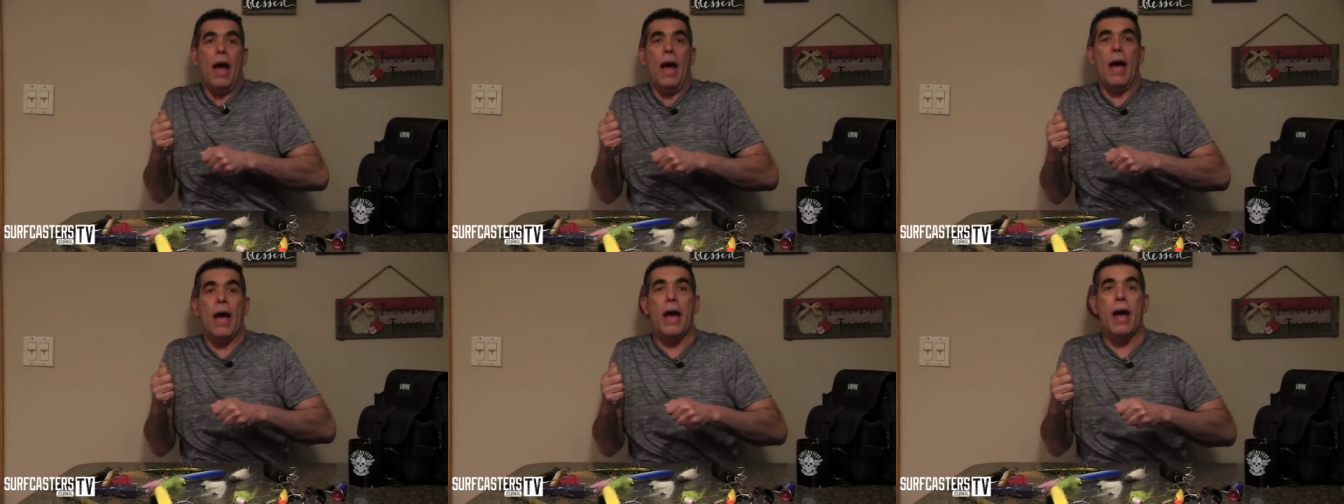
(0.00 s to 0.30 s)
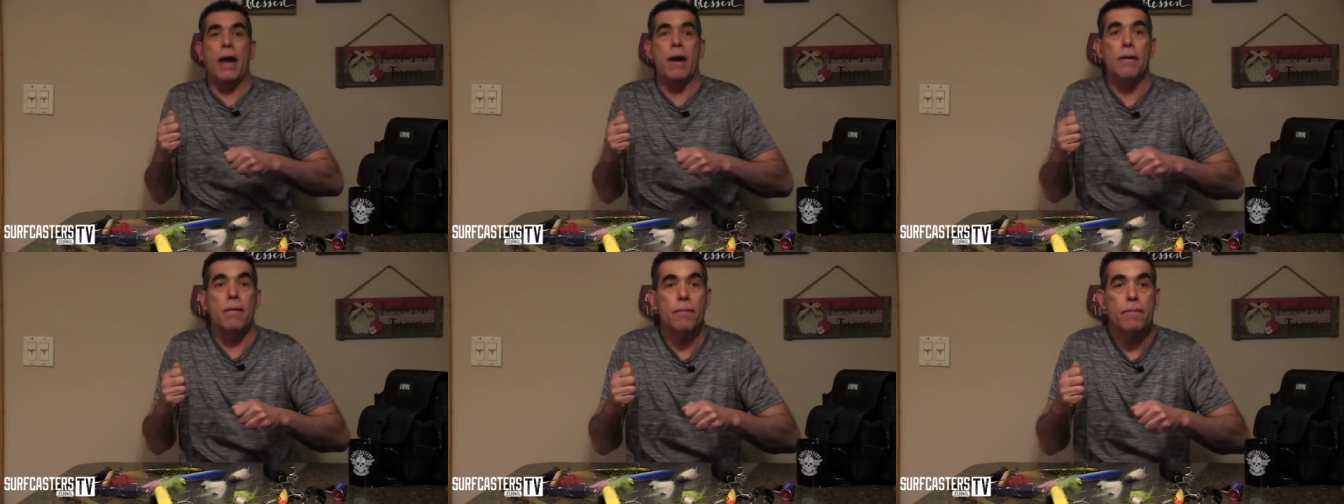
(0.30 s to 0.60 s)

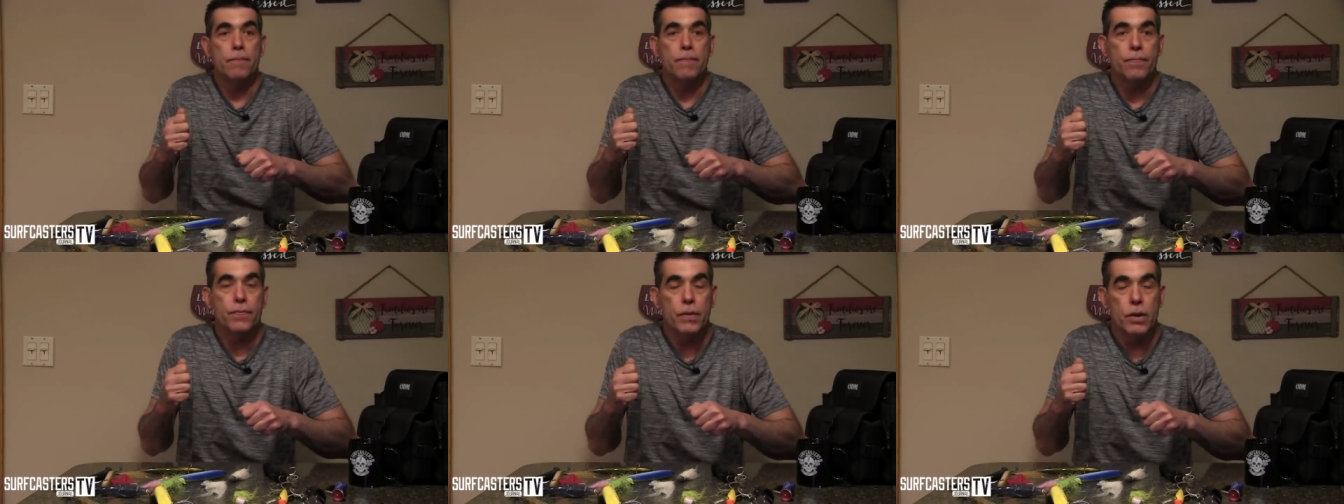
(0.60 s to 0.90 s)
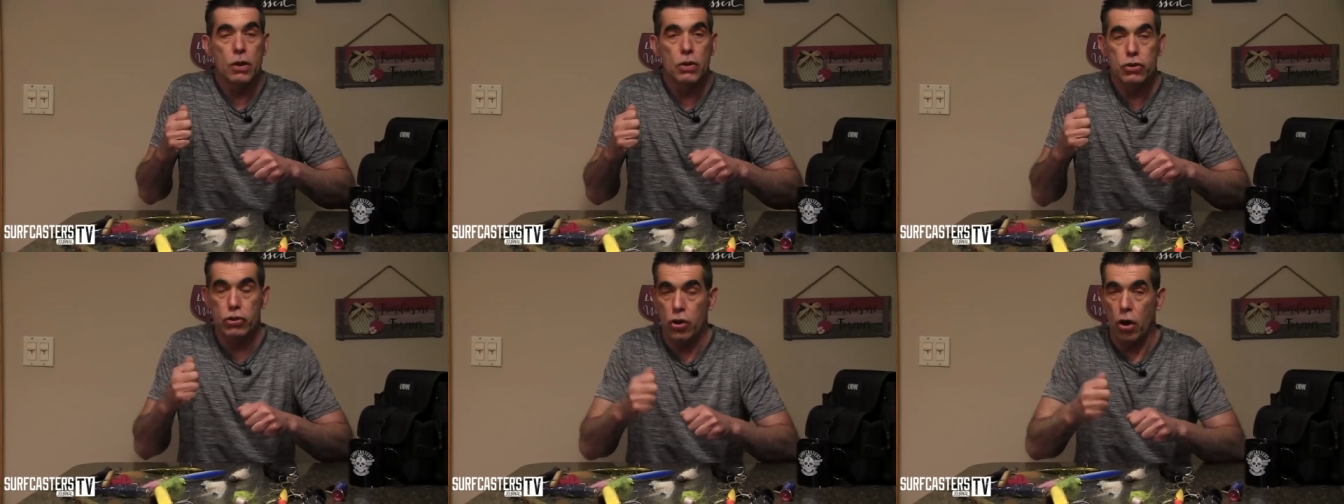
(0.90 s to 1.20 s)
And
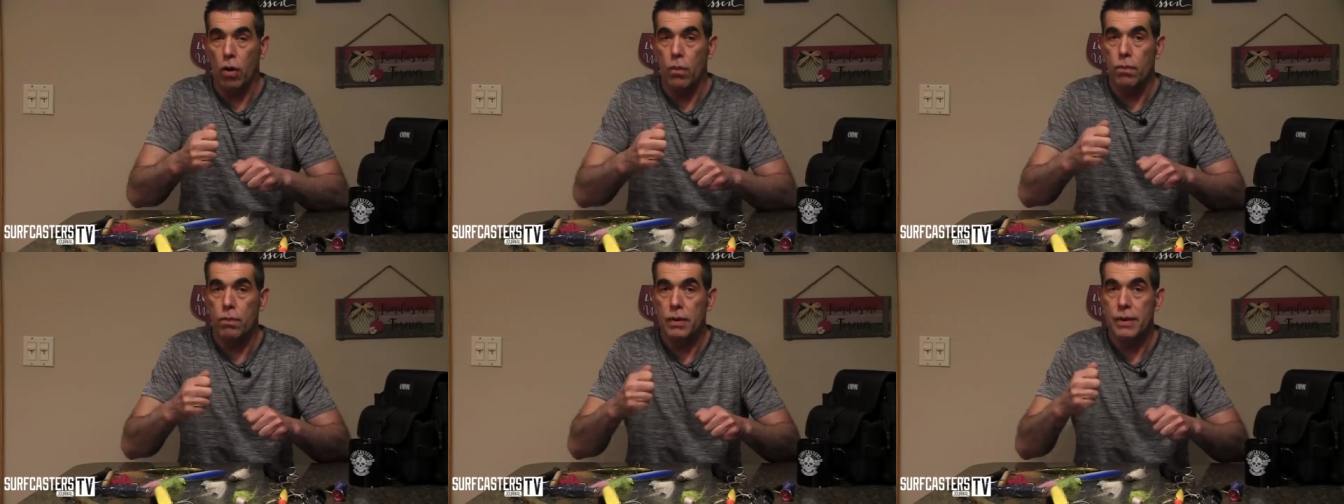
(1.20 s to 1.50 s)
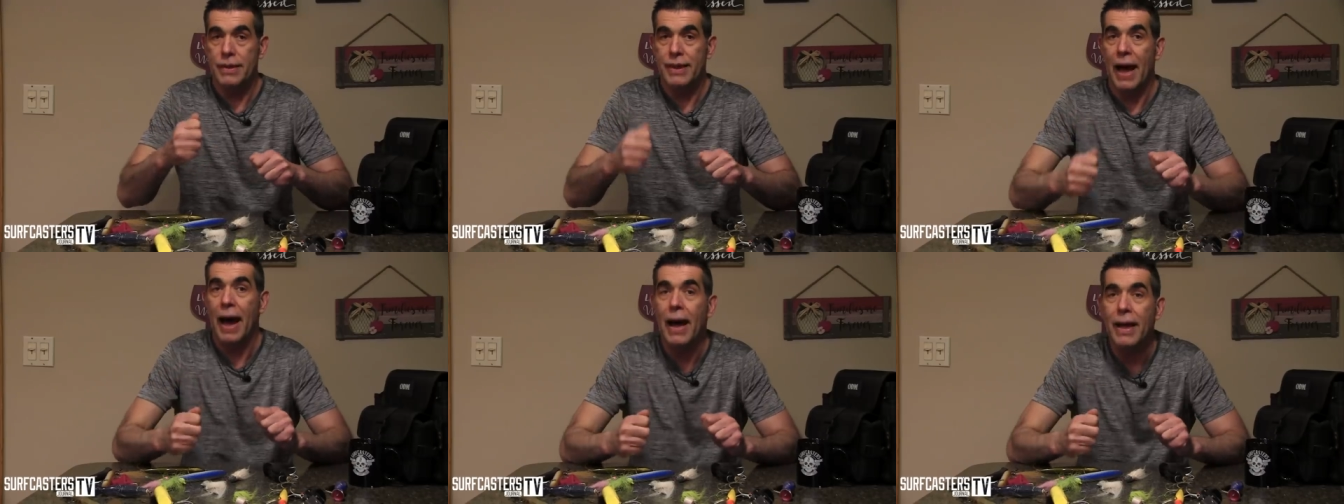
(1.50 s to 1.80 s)
so
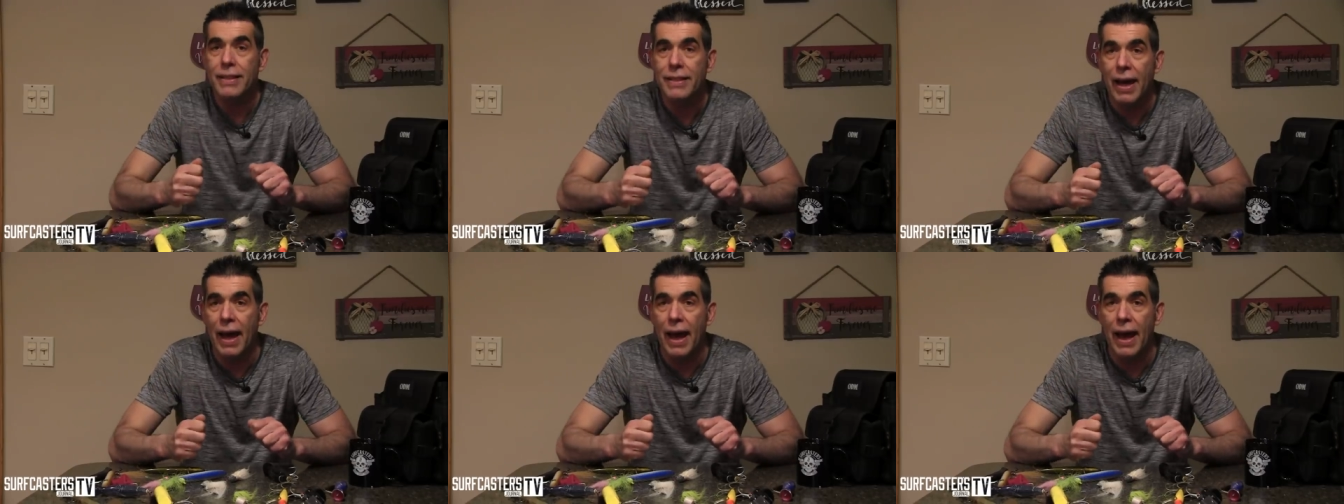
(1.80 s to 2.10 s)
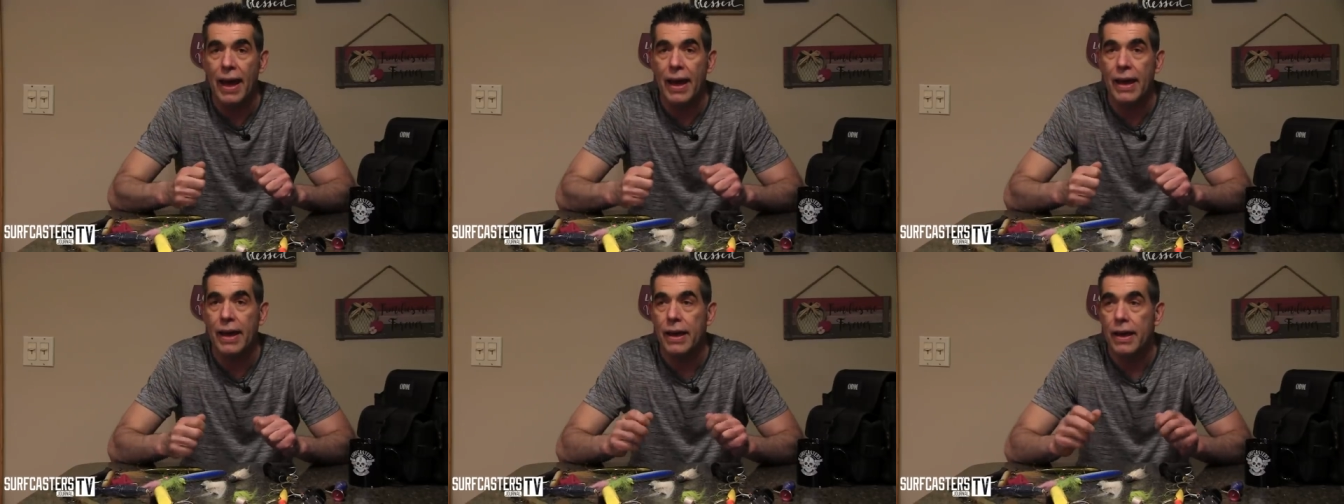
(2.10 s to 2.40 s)
that
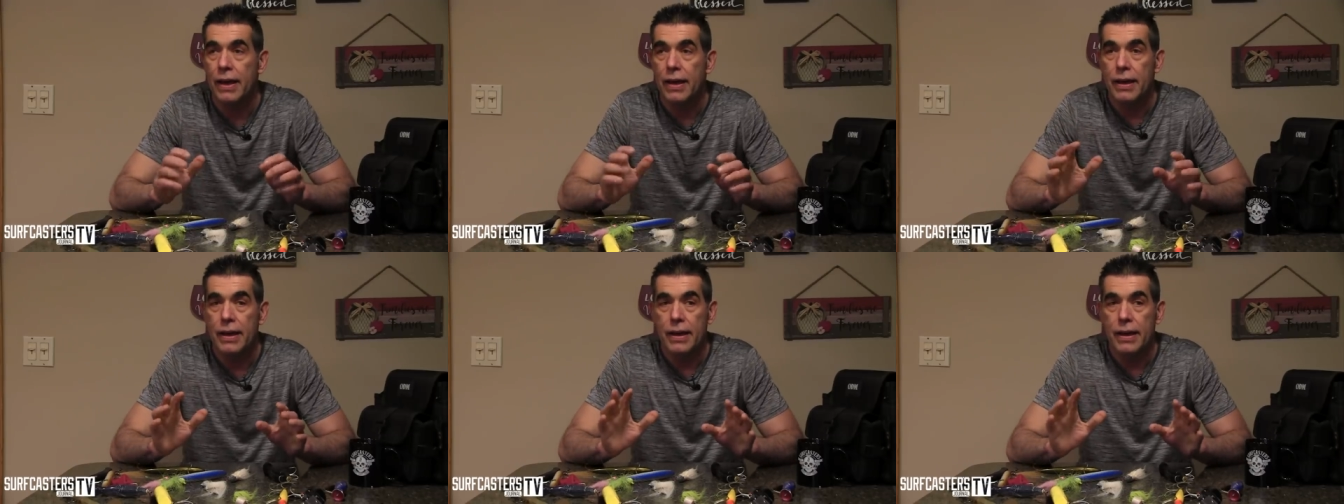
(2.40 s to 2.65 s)
day,